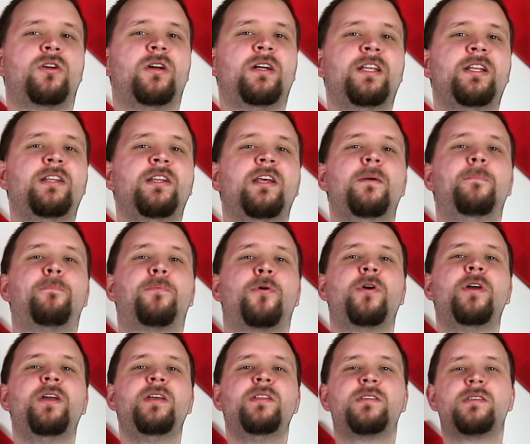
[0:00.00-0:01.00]
running a
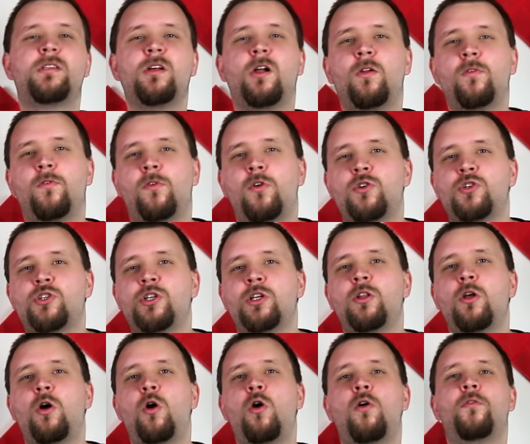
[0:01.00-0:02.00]
pre-installed version
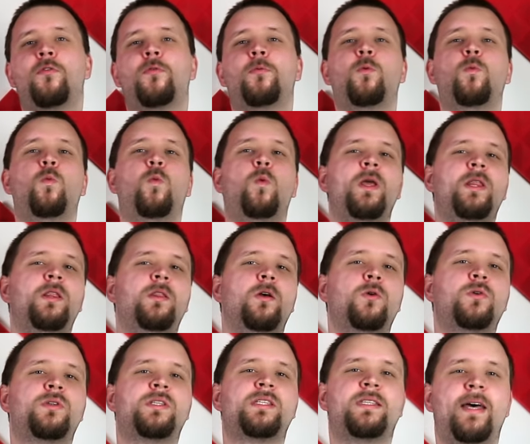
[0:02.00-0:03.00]
of
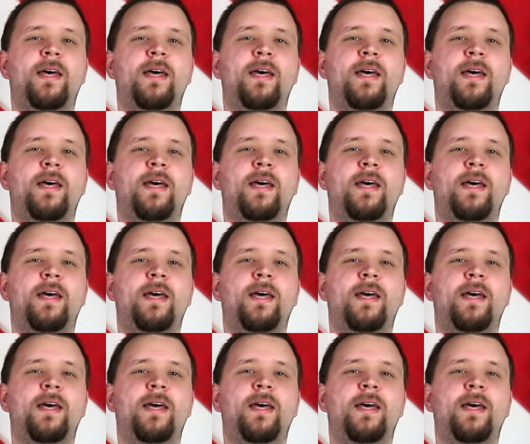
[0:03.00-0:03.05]
Windows